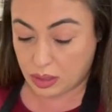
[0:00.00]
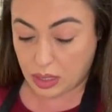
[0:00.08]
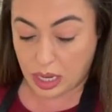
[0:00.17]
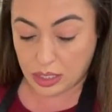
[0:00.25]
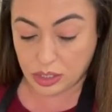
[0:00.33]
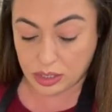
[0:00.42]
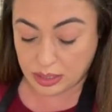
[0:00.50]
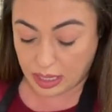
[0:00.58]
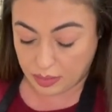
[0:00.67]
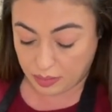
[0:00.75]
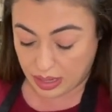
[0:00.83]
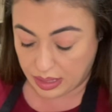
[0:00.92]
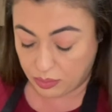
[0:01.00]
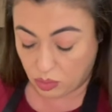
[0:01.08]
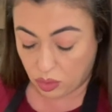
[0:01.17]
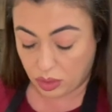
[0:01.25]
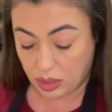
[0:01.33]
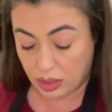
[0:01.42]
I just like mine
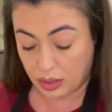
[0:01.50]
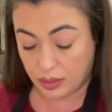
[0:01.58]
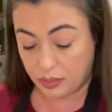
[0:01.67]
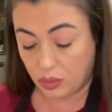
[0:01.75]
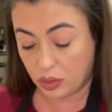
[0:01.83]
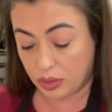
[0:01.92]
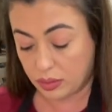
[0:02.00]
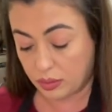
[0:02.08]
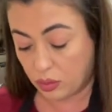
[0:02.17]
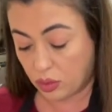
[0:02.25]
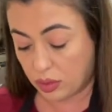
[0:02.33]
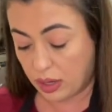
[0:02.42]
more